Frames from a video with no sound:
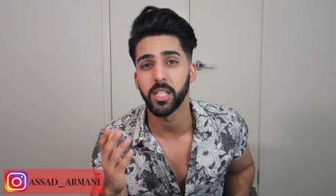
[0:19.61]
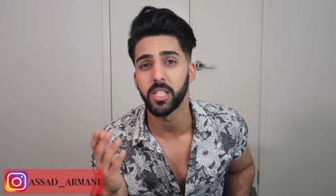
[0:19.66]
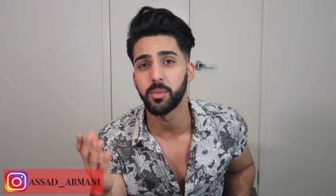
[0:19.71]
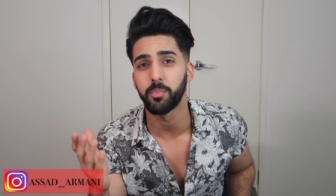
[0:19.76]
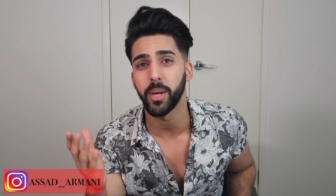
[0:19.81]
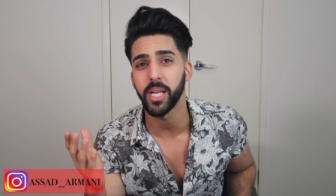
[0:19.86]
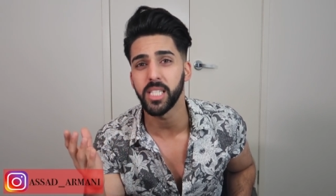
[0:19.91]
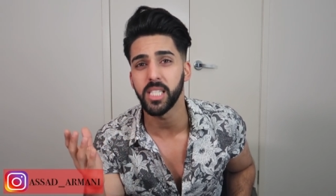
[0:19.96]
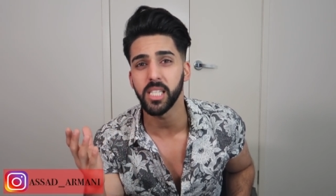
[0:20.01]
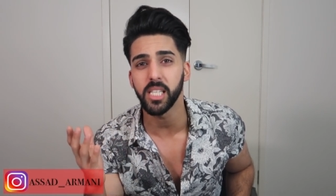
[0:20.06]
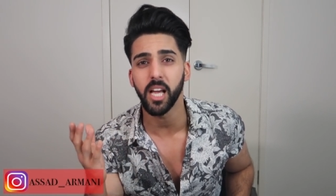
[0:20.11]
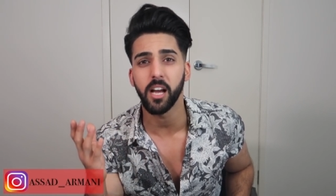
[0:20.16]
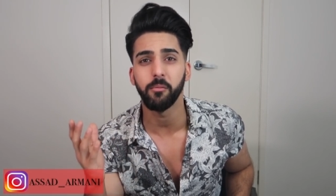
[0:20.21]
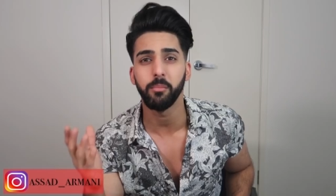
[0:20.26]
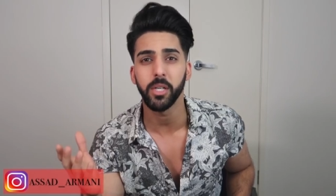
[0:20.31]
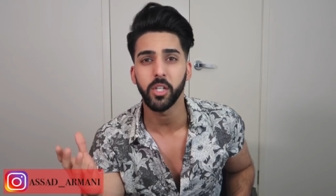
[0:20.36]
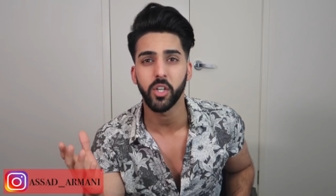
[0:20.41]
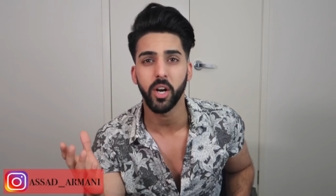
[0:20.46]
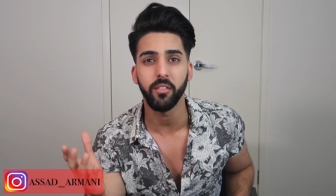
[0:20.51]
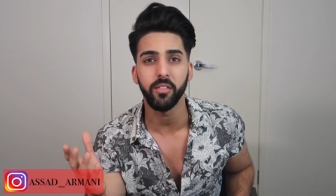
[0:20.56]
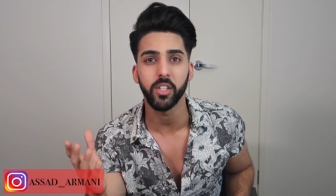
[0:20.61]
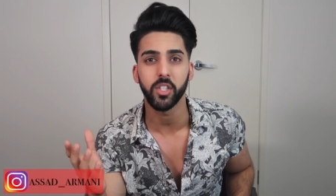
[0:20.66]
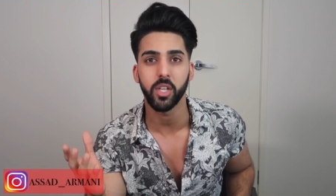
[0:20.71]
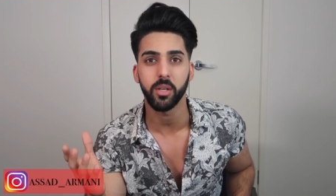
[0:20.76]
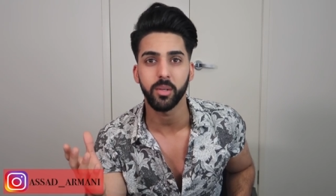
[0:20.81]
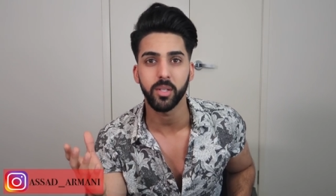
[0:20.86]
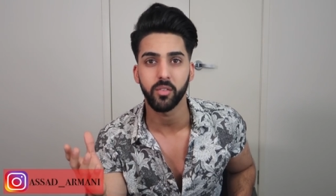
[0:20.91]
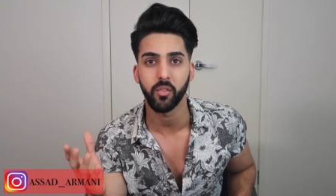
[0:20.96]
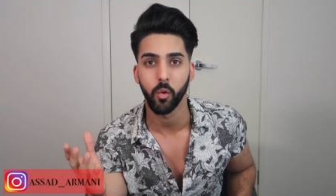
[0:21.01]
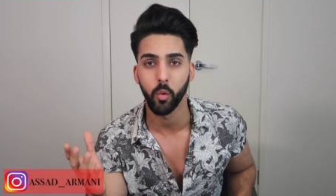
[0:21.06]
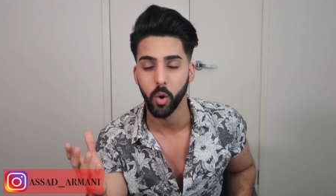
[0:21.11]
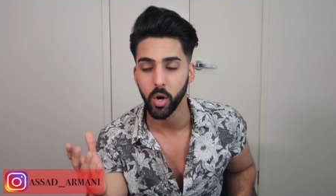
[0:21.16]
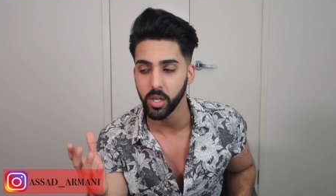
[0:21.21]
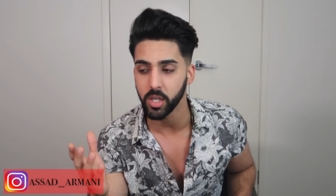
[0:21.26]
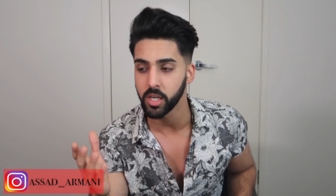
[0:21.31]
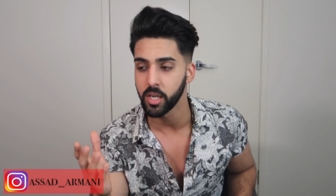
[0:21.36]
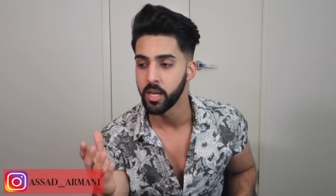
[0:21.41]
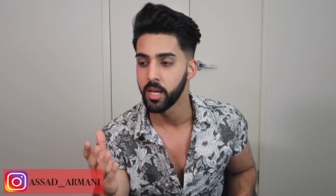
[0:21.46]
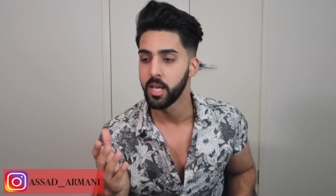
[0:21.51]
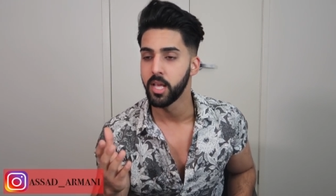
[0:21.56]
It's basically, I've been traveling so much for
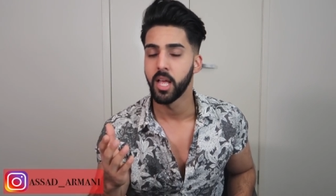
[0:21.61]
work.